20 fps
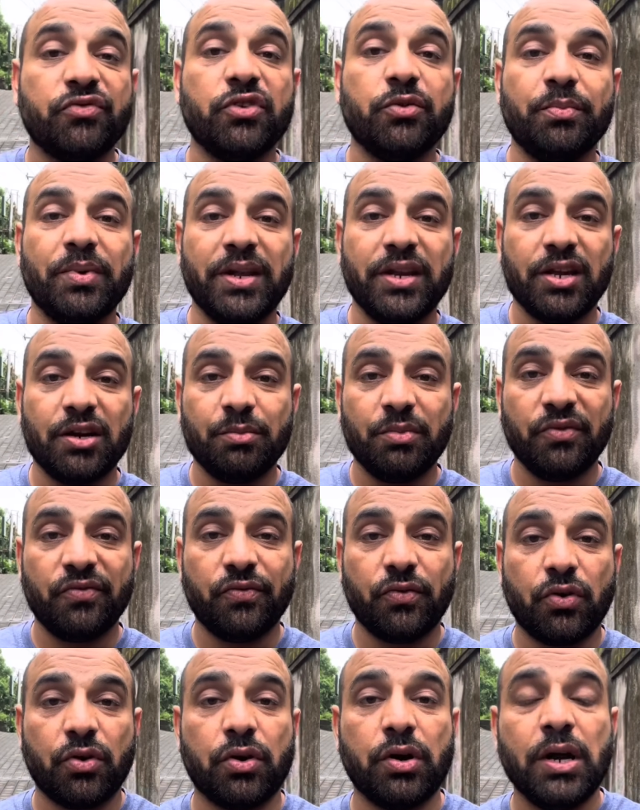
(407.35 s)
you've been here
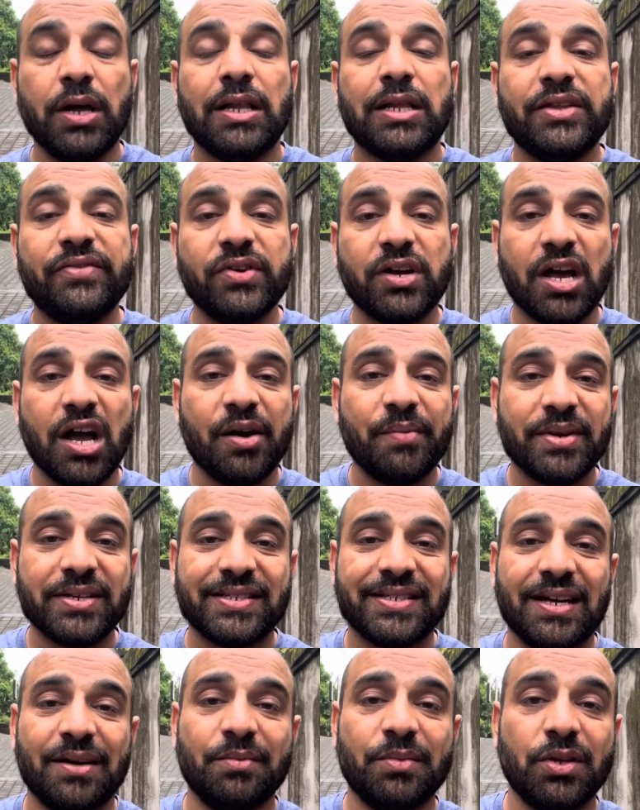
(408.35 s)
before. Leave your comments
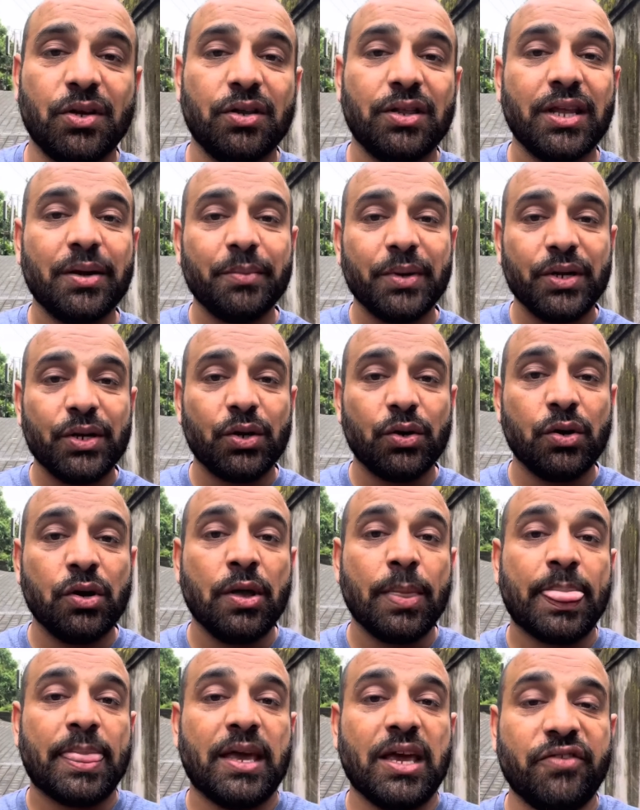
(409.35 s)
down below. Let me know
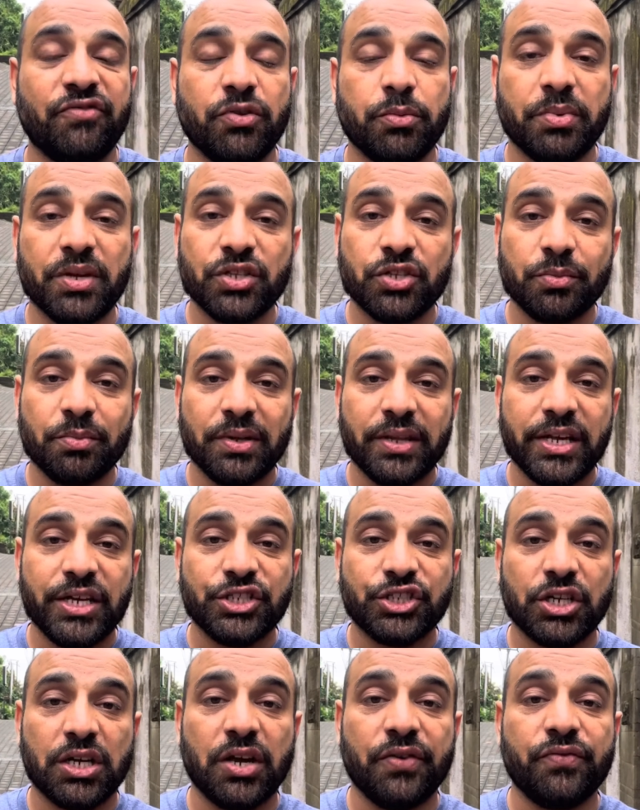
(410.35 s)
if you've been to
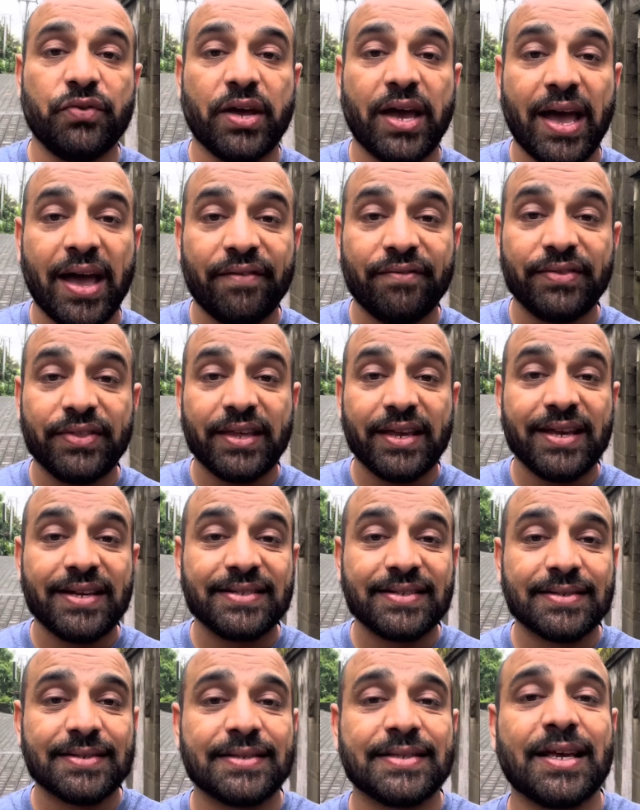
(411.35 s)
Malaysia. If you haven't, is
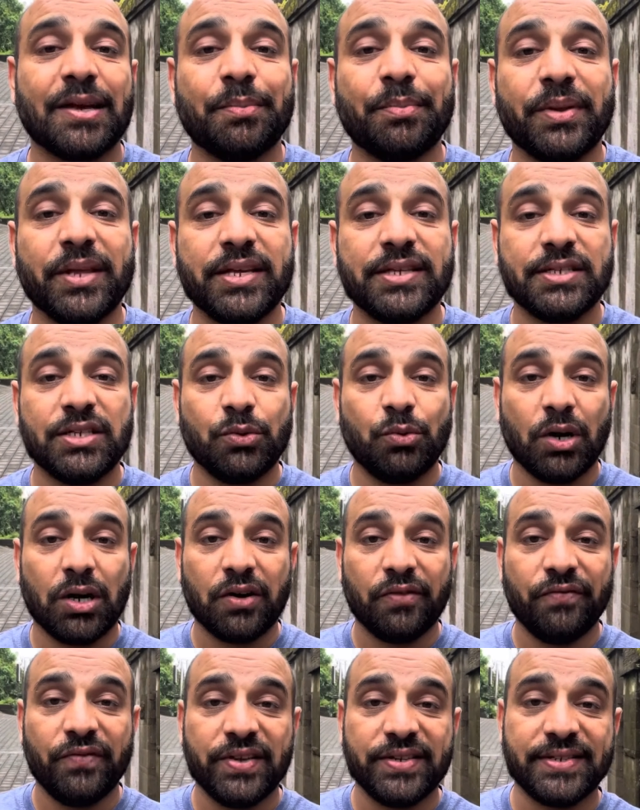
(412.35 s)
this the type of place you want to
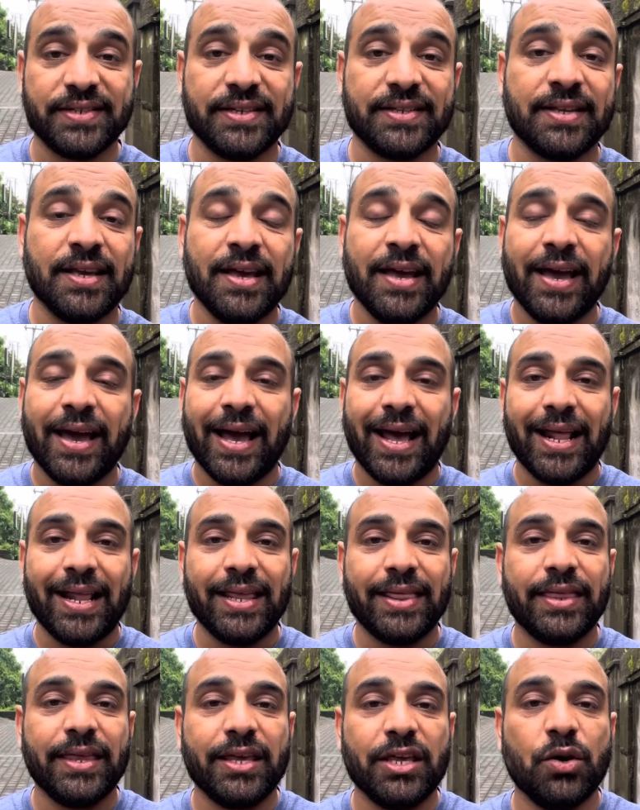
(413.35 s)
visit?
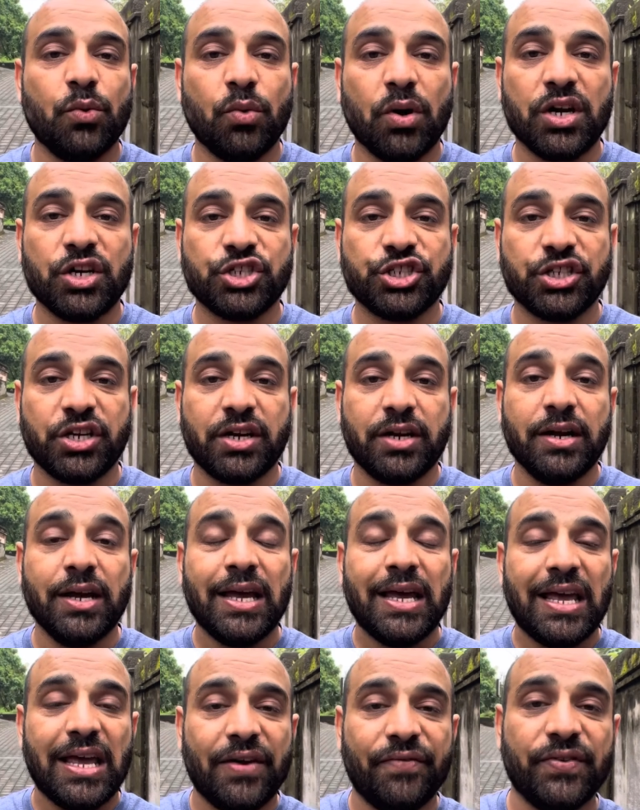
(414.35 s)
Anything you want to share?
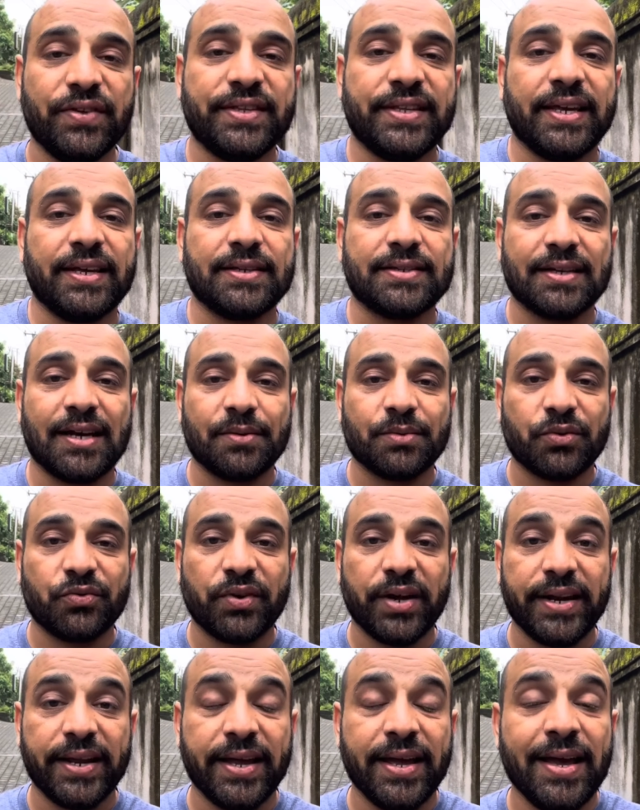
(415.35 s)
If you take your time to
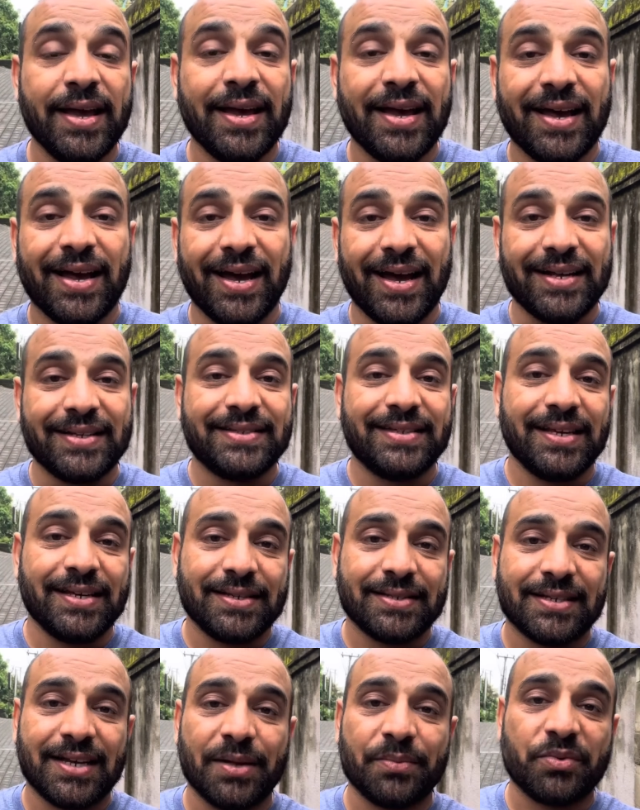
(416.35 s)
write it, I take
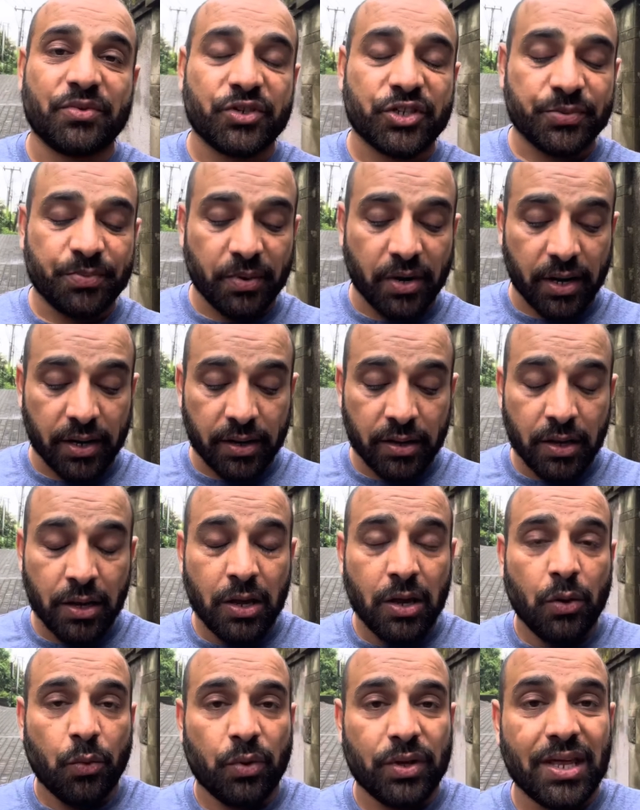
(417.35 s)
the time to respond.
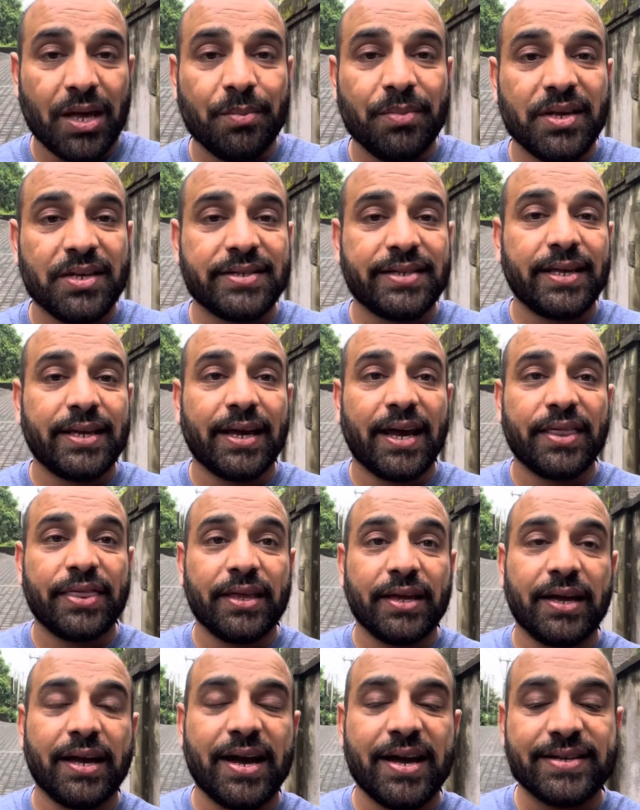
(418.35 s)
With that being said, I
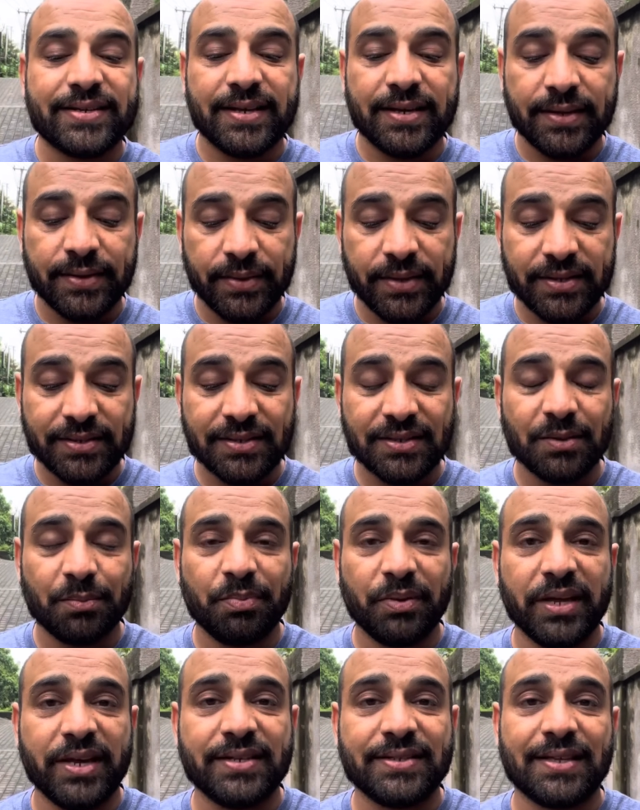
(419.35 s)
think, guys, this is a
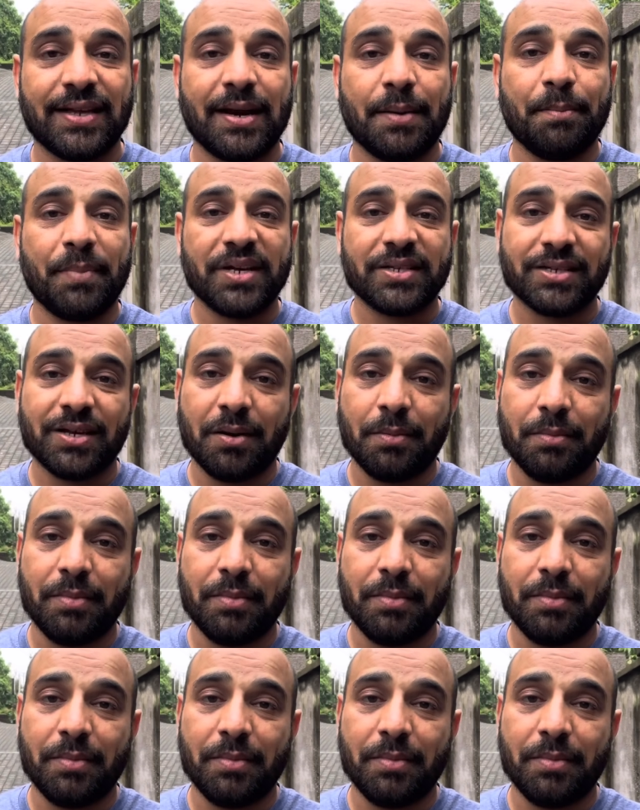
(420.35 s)
place that I must come